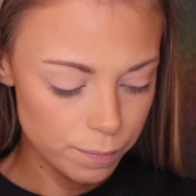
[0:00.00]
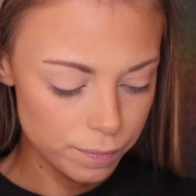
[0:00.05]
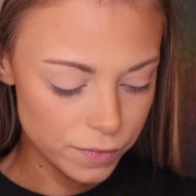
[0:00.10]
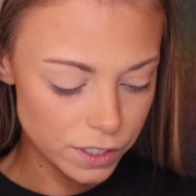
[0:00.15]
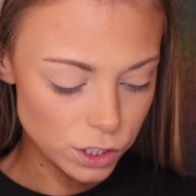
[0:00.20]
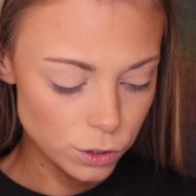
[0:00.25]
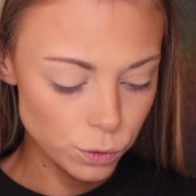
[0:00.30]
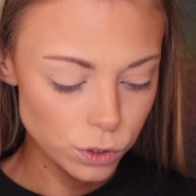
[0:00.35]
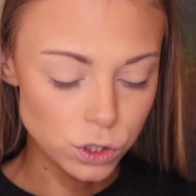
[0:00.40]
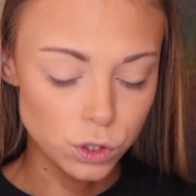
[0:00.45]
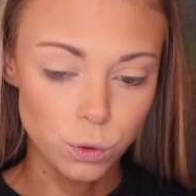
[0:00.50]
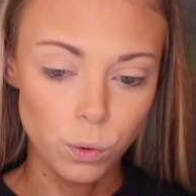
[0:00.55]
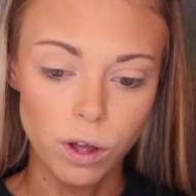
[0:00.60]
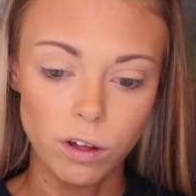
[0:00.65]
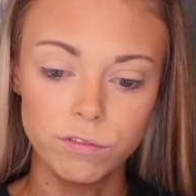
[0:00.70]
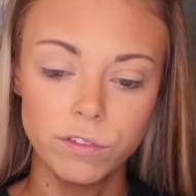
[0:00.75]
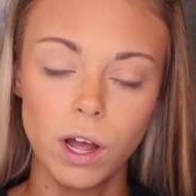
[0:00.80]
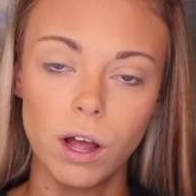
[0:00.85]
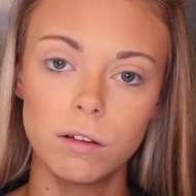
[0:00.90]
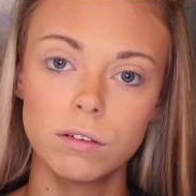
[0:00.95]
This was
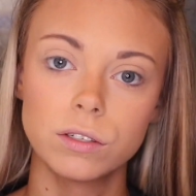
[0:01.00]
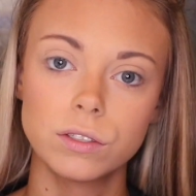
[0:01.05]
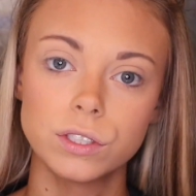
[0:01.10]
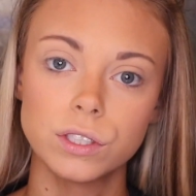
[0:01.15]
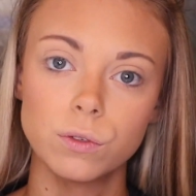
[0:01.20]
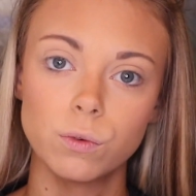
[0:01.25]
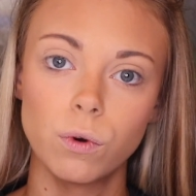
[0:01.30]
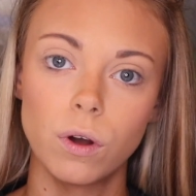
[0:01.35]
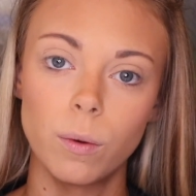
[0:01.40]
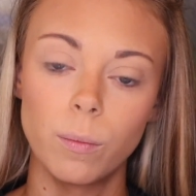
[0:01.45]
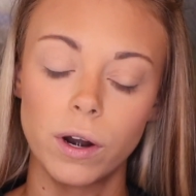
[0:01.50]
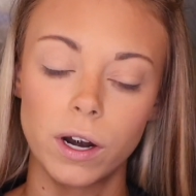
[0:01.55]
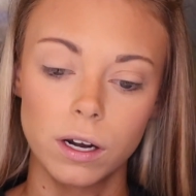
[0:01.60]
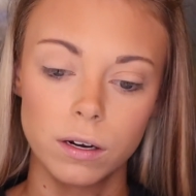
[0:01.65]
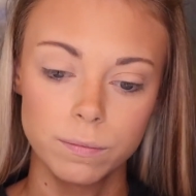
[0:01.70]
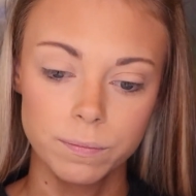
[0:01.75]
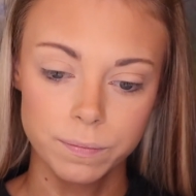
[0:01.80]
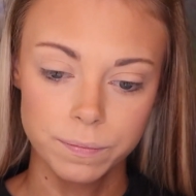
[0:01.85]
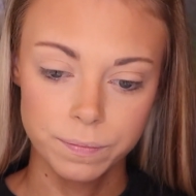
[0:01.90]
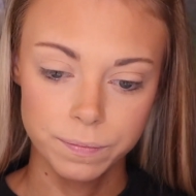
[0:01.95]
$12 at Walmart.